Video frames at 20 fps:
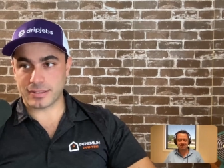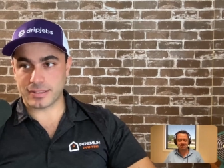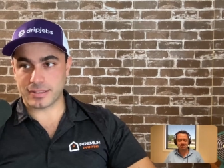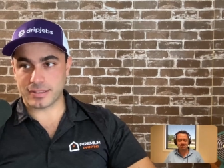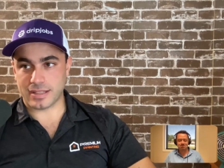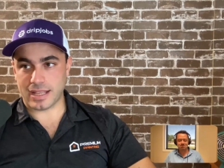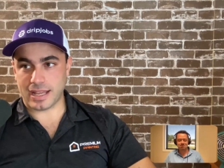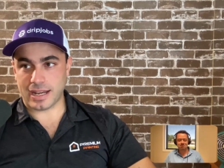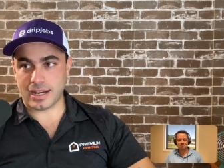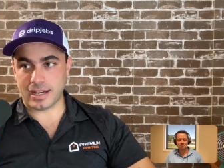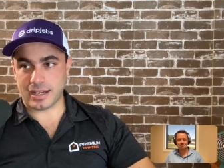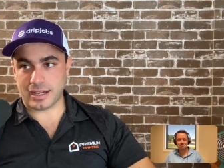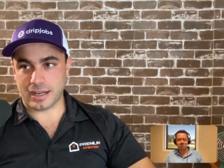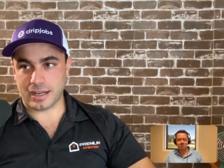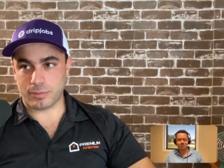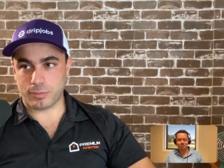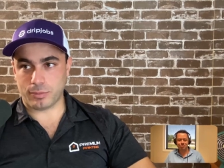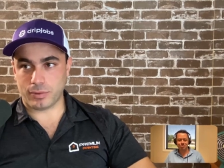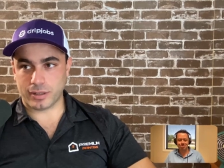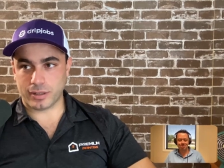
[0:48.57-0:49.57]
is that I
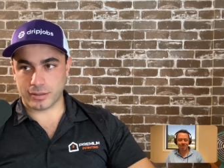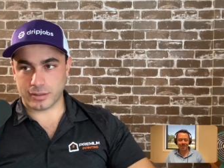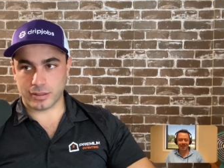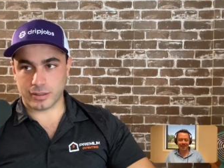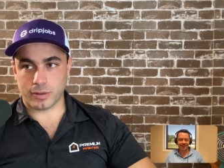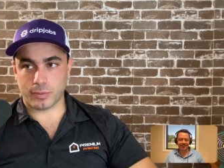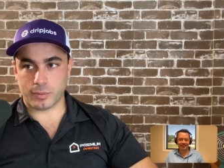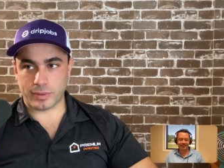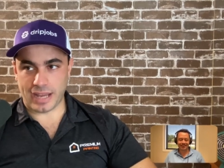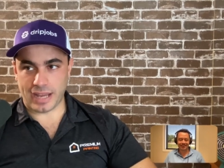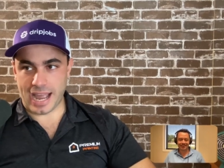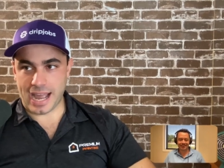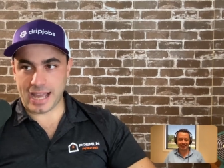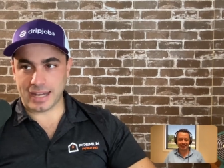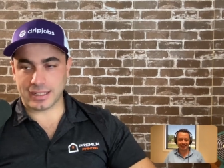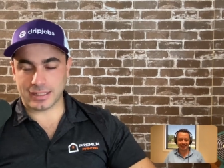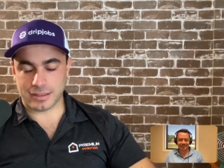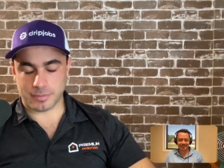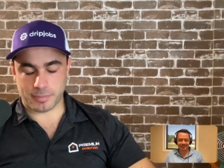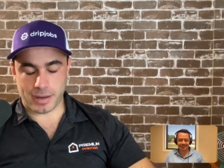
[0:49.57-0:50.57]
I wanted you know we
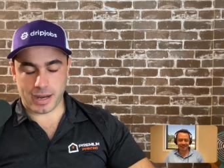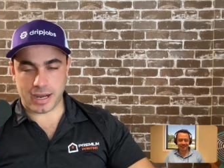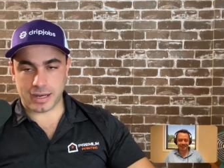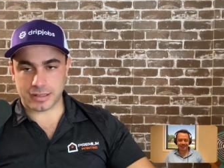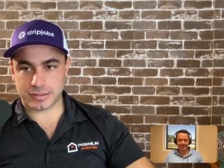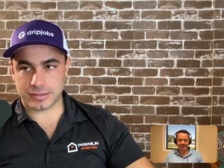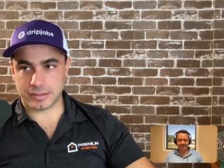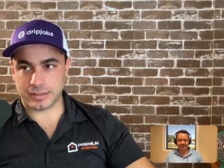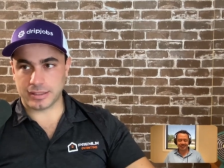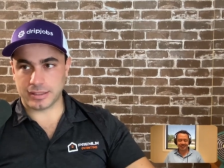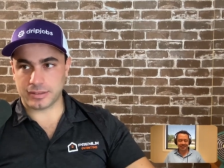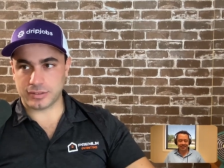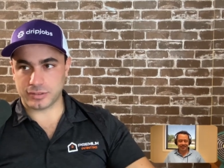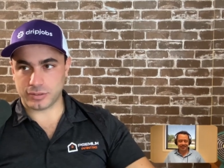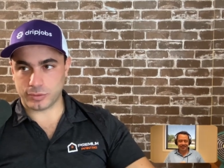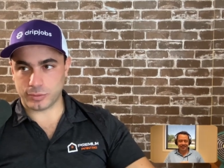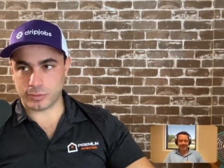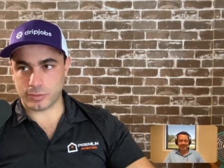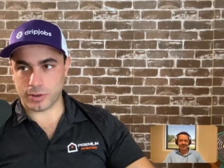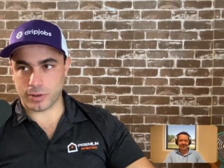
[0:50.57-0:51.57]
added epoxy
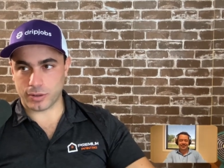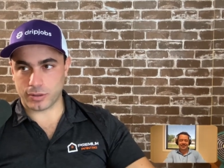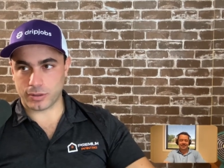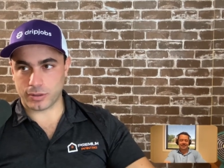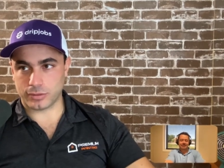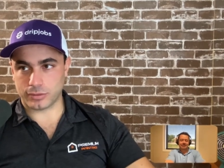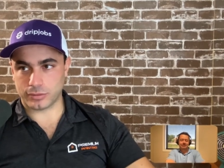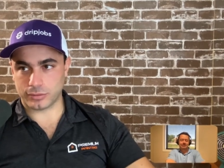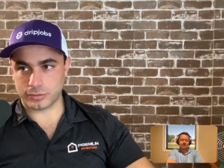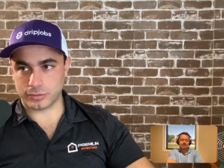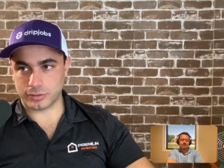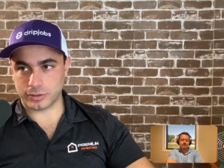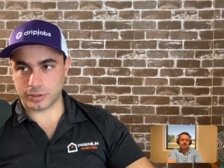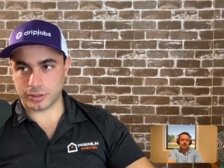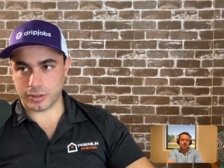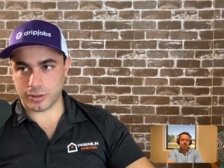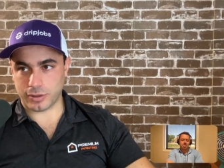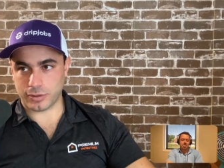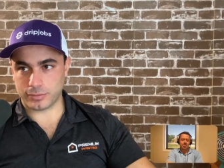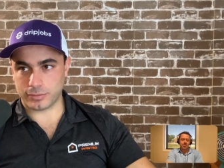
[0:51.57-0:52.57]
into our
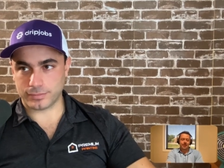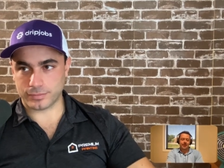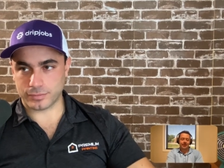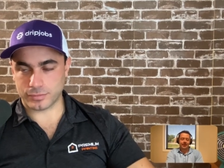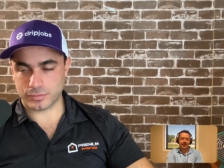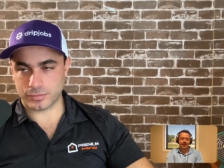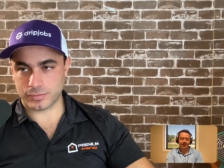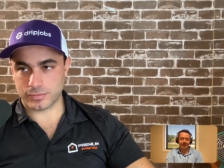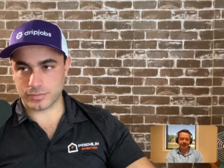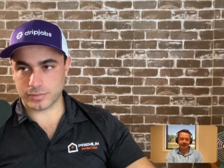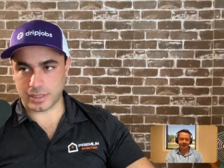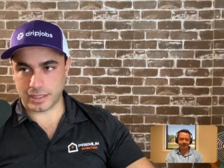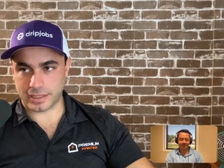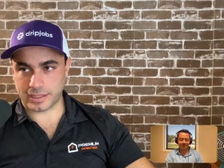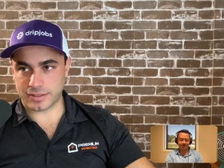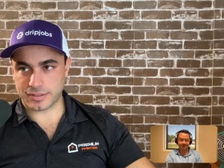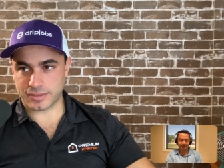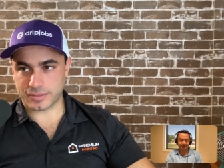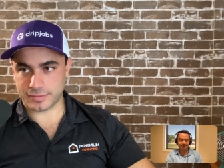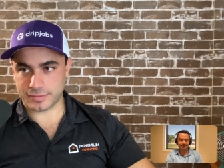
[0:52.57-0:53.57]
you know I
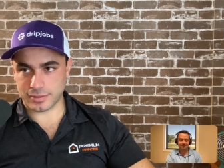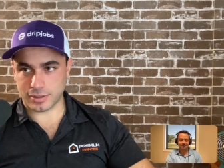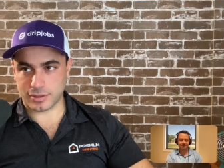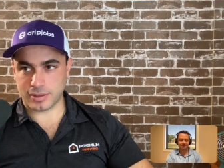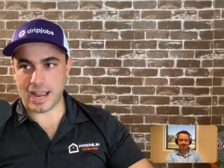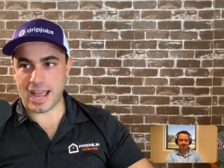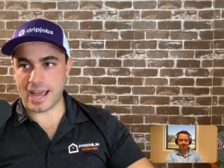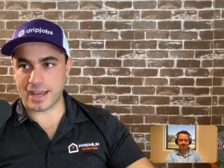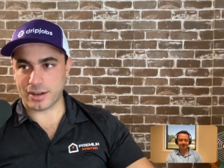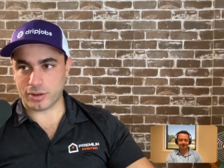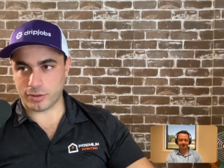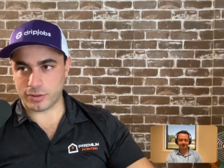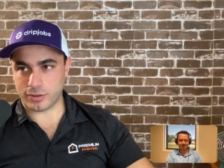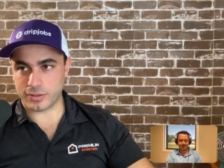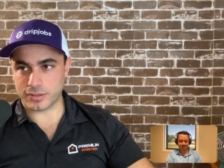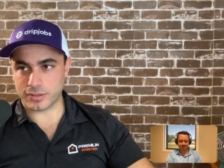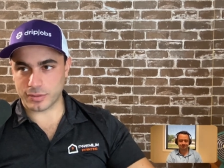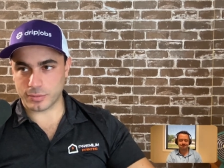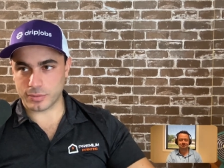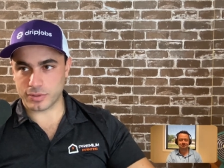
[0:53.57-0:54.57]
guess our add-ons.